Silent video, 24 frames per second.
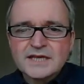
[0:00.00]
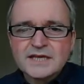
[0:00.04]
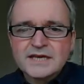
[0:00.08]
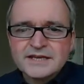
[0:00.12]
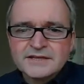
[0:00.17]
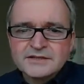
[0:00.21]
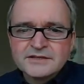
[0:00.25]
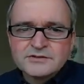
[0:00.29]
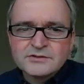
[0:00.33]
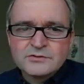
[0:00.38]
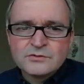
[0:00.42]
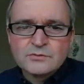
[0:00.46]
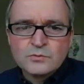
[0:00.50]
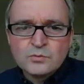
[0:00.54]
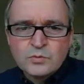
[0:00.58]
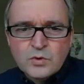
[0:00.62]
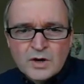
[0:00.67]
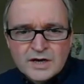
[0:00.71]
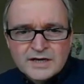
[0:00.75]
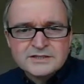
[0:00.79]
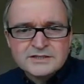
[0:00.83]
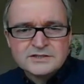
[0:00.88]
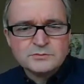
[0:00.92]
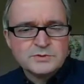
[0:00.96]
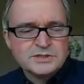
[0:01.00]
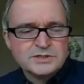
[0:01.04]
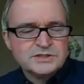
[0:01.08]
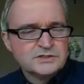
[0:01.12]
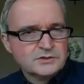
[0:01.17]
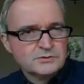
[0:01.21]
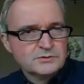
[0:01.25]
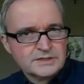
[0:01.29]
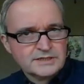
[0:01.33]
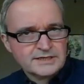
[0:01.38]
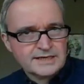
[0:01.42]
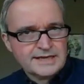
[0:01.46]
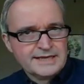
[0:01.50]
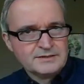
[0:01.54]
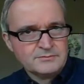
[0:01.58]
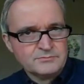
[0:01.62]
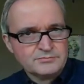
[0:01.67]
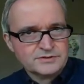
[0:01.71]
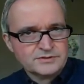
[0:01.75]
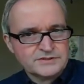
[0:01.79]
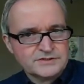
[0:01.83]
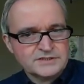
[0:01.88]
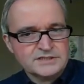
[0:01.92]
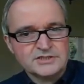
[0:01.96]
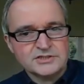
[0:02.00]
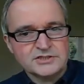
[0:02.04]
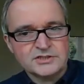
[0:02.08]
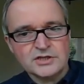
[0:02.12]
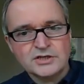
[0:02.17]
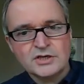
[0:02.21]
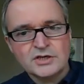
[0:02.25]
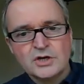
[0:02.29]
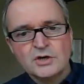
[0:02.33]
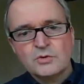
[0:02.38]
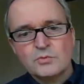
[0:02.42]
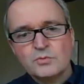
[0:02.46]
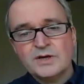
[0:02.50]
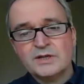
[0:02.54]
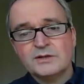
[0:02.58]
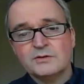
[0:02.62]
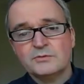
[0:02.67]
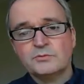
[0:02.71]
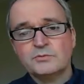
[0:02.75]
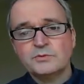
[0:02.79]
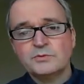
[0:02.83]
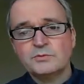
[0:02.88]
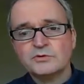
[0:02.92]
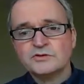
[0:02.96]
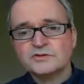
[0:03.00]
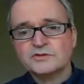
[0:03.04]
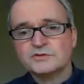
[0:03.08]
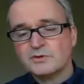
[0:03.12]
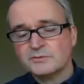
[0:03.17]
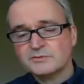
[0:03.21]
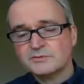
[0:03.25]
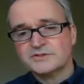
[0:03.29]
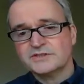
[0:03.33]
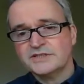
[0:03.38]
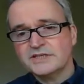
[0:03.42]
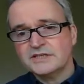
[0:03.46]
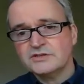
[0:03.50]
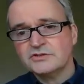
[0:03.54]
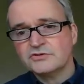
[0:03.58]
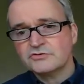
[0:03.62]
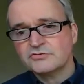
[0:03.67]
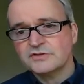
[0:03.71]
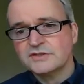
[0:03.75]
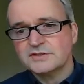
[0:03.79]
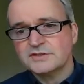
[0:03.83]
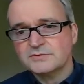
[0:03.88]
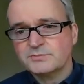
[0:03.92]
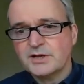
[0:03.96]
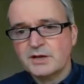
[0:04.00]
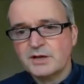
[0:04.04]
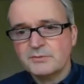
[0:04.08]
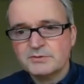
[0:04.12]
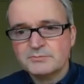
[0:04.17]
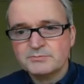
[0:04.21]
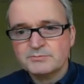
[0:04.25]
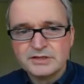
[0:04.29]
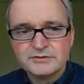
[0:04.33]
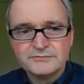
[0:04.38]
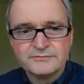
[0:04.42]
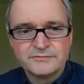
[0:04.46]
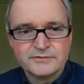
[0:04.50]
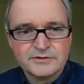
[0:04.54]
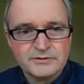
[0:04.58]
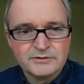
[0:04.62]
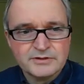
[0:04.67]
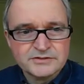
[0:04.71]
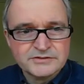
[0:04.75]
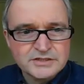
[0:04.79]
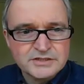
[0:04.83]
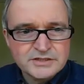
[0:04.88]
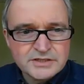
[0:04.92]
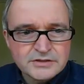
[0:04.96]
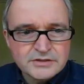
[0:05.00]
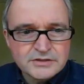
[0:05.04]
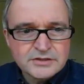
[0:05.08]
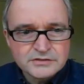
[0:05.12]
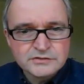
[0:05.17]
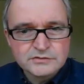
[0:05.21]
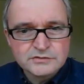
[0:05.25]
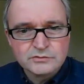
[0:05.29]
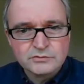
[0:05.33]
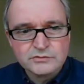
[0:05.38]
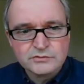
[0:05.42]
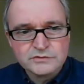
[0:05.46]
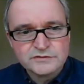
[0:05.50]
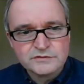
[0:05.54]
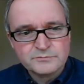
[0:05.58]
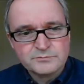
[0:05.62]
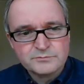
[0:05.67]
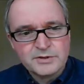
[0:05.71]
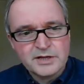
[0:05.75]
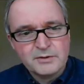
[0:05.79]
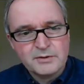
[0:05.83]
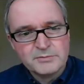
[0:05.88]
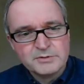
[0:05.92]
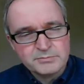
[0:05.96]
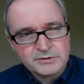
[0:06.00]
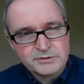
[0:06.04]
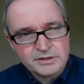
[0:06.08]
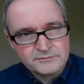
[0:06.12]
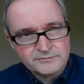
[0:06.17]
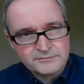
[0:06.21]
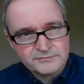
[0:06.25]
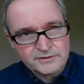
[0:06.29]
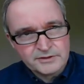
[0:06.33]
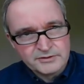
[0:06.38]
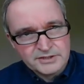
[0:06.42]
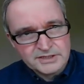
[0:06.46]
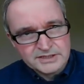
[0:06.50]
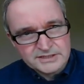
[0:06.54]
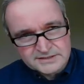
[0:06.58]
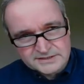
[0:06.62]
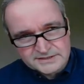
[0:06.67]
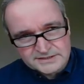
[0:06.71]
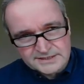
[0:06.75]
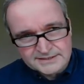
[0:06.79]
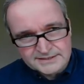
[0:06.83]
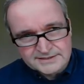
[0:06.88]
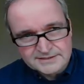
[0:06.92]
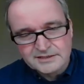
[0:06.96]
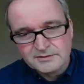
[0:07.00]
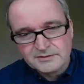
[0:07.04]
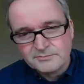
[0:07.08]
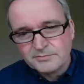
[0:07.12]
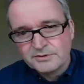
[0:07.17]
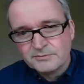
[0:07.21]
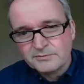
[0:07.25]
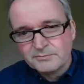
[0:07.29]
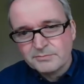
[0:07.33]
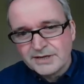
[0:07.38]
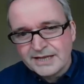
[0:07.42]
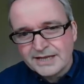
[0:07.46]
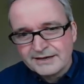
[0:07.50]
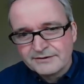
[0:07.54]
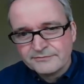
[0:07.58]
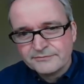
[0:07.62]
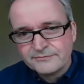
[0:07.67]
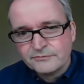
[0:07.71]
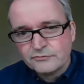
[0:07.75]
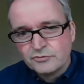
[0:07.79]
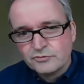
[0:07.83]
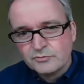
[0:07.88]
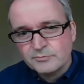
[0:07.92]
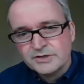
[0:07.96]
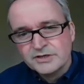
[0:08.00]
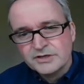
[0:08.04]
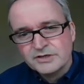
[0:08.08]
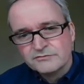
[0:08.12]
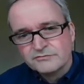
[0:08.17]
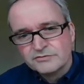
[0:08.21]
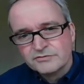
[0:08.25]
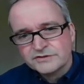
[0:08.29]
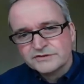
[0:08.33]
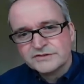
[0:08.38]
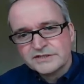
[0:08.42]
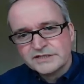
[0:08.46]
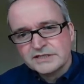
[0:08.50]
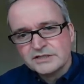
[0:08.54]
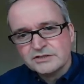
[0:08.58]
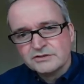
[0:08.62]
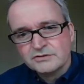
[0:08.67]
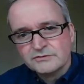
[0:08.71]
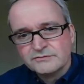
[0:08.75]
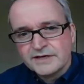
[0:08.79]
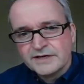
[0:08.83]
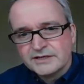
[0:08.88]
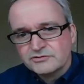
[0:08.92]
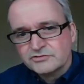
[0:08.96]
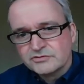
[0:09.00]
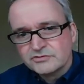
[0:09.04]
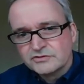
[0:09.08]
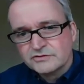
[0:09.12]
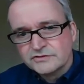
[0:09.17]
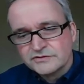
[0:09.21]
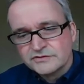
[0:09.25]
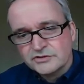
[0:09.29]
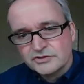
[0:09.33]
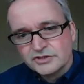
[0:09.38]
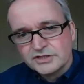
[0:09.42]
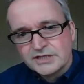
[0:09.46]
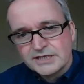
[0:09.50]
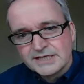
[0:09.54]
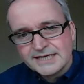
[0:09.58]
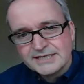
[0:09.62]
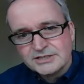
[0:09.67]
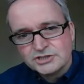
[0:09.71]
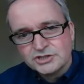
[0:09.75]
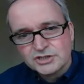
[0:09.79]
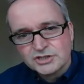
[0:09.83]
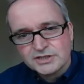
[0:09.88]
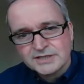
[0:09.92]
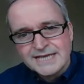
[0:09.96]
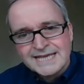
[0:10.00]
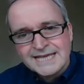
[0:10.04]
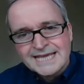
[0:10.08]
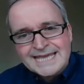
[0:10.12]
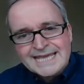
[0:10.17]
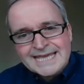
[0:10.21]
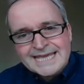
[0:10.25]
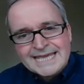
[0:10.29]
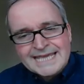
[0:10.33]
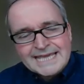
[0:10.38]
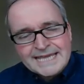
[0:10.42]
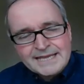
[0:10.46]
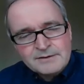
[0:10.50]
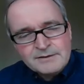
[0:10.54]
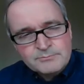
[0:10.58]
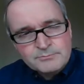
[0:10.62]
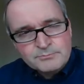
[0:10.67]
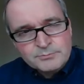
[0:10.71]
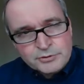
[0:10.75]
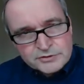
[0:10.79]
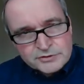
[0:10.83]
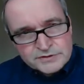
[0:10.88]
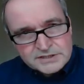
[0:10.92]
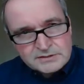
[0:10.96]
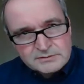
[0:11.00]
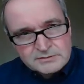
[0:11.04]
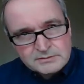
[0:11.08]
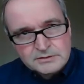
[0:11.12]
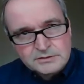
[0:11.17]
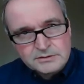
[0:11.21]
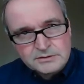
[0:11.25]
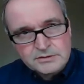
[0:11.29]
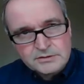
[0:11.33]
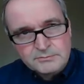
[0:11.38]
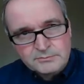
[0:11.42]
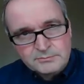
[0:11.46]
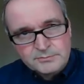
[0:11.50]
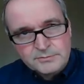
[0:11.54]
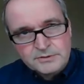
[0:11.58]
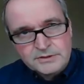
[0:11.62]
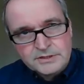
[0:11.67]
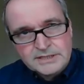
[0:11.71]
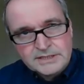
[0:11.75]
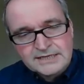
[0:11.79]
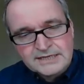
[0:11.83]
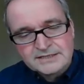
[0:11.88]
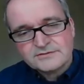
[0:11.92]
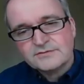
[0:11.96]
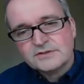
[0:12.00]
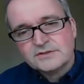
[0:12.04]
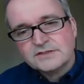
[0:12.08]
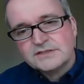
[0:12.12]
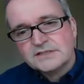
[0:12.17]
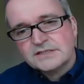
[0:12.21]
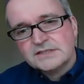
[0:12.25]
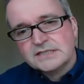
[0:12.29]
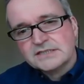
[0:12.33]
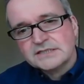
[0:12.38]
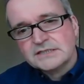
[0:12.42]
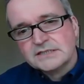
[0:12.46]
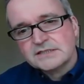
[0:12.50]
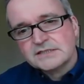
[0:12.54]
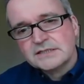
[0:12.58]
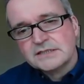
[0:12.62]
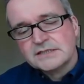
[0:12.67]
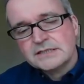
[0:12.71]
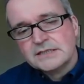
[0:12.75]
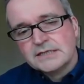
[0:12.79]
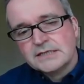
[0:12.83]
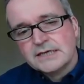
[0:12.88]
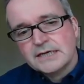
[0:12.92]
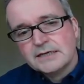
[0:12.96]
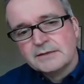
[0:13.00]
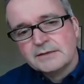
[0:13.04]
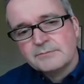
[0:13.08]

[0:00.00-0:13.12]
And why do we do a glen procedure? Well, we want to obviously increase pulmonary blood flow. It's another source of pulmonary blood flow, and it sets up the platform for single ventricle circulation. In putting the SVC into the